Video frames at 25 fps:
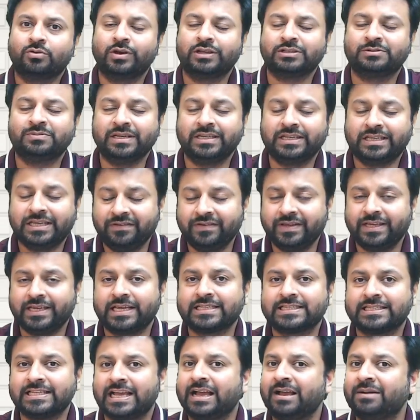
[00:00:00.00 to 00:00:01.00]
has been giving
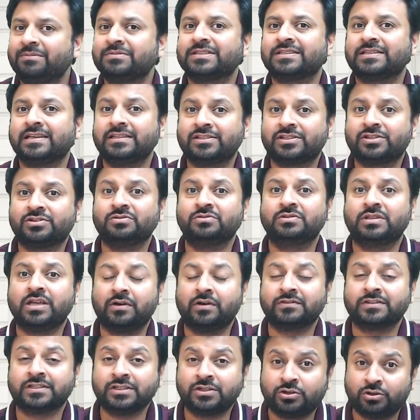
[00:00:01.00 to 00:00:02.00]
exams since
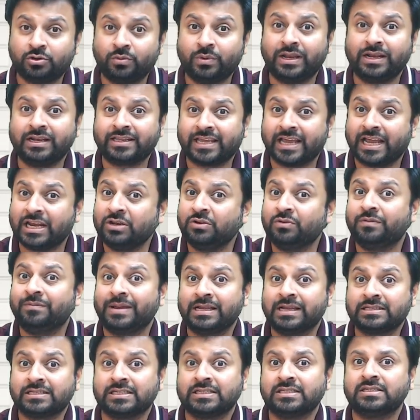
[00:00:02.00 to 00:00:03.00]
2012. Can you
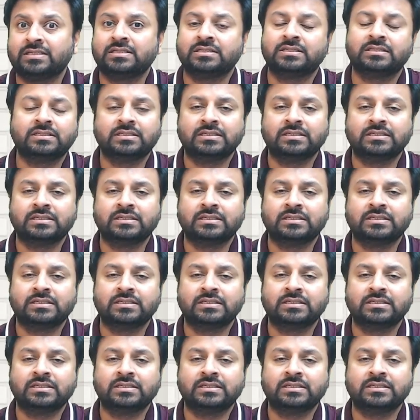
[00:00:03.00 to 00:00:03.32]
imagine?